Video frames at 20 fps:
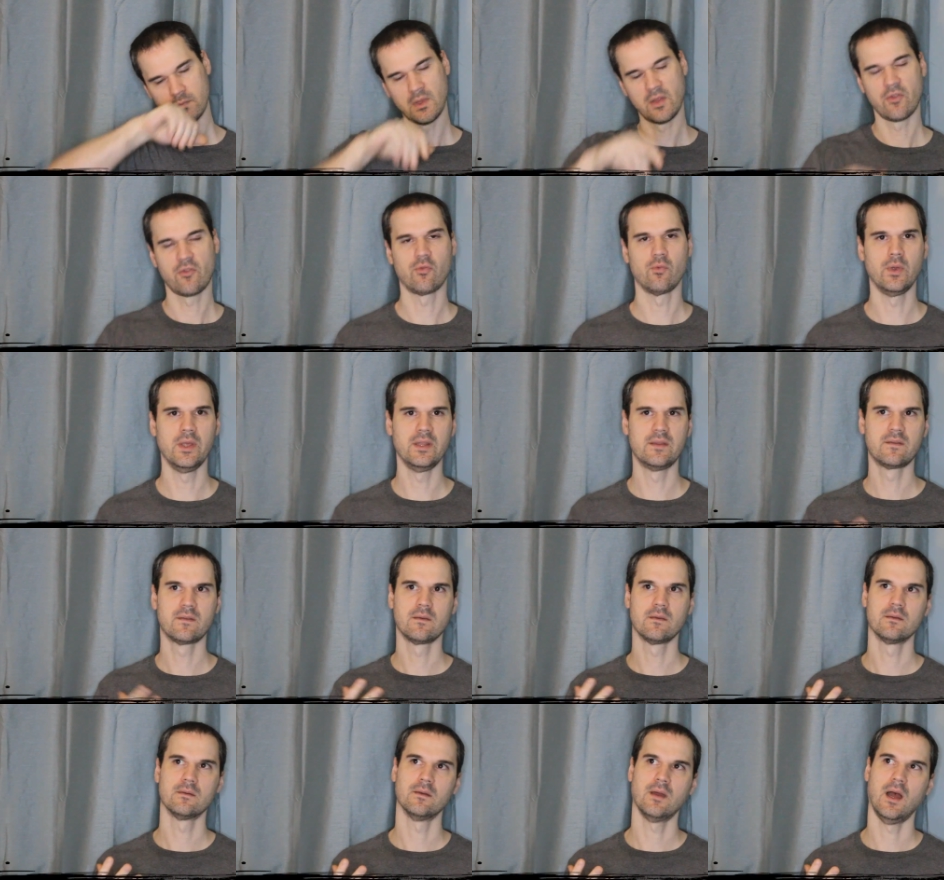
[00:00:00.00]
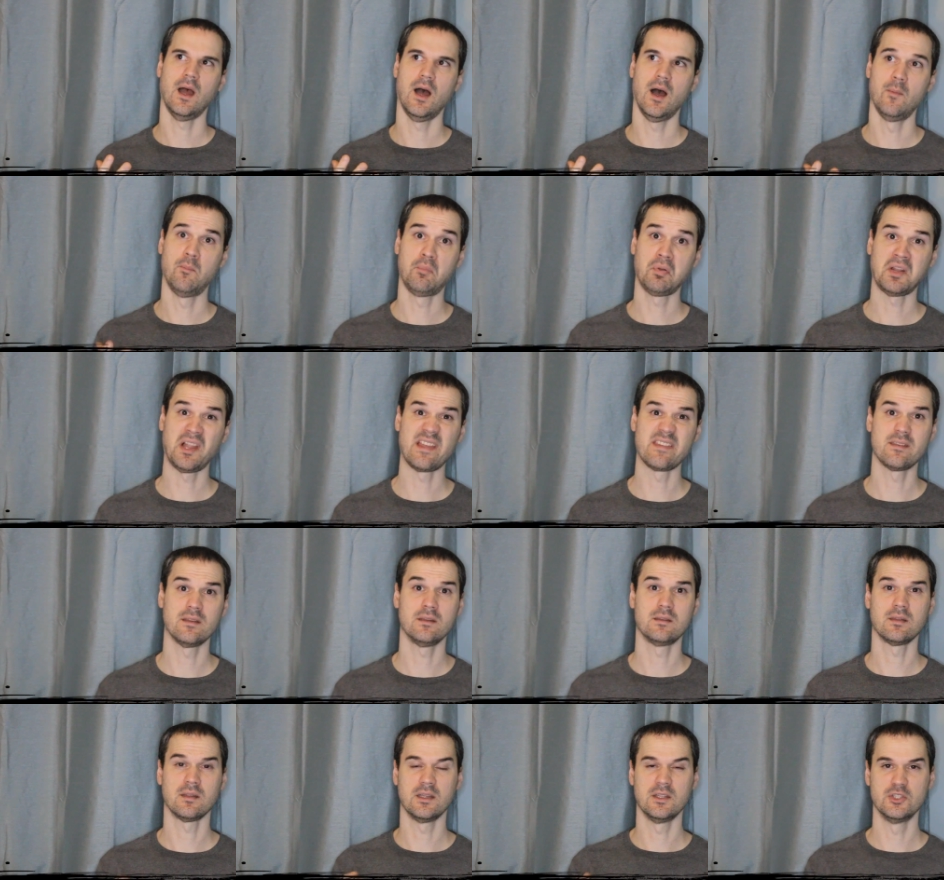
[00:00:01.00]
Sweet,
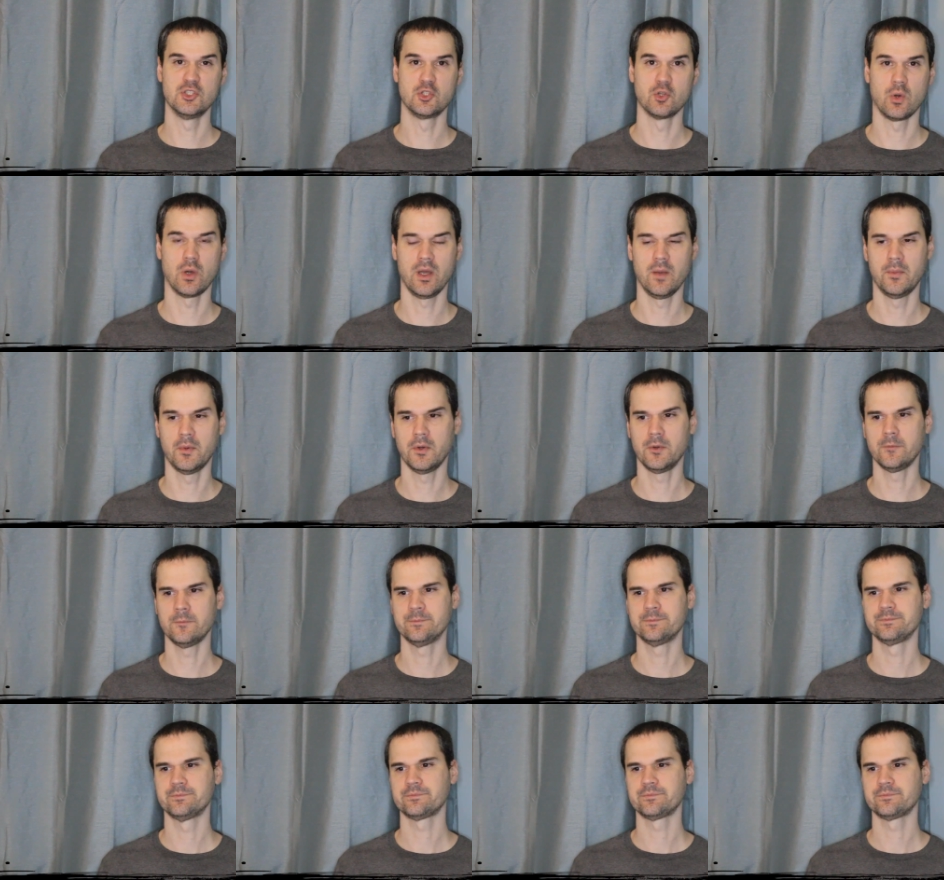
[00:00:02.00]
pleasant, enjoyable.